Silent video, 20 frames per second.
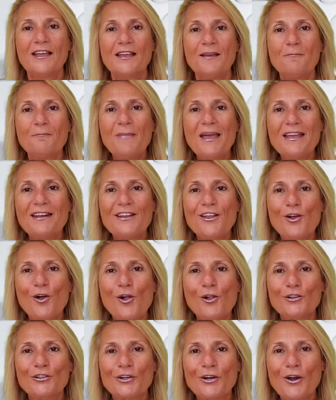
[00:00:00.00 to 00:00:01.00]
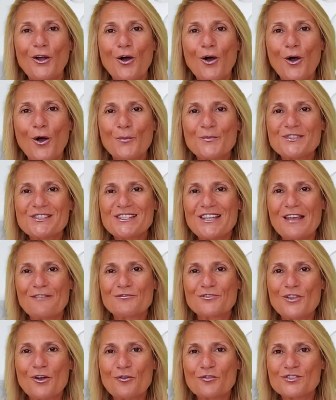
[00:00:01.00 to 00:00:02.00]
Many older homes
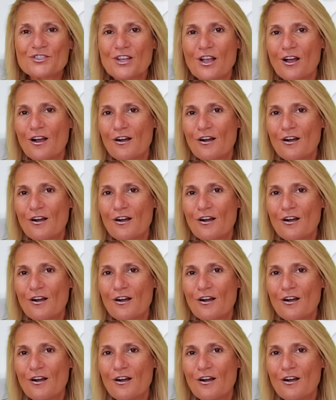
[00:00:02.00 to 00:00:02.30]
kept those